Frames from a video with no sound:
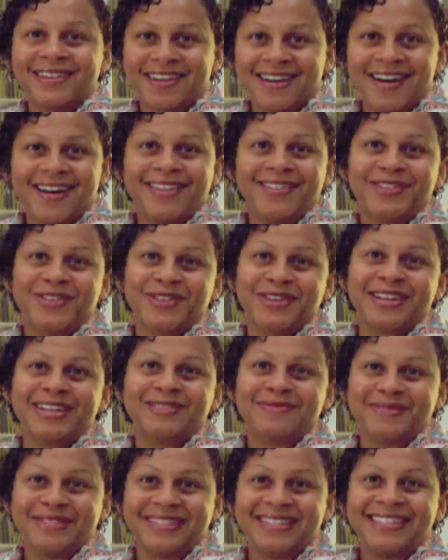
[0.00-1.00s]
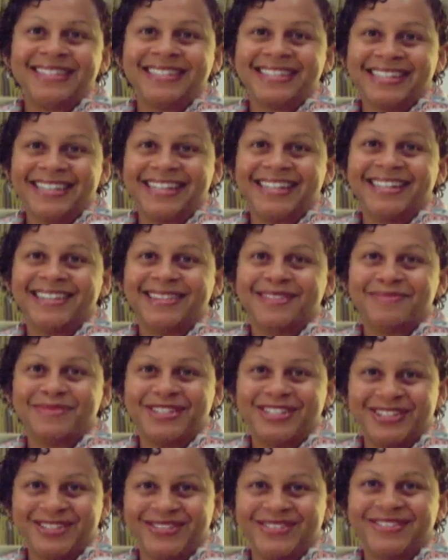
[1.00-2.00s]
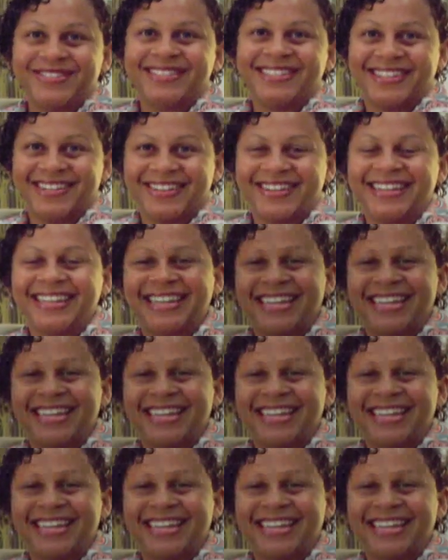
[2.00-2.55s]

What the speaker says: conned their husbands into getting them shoes during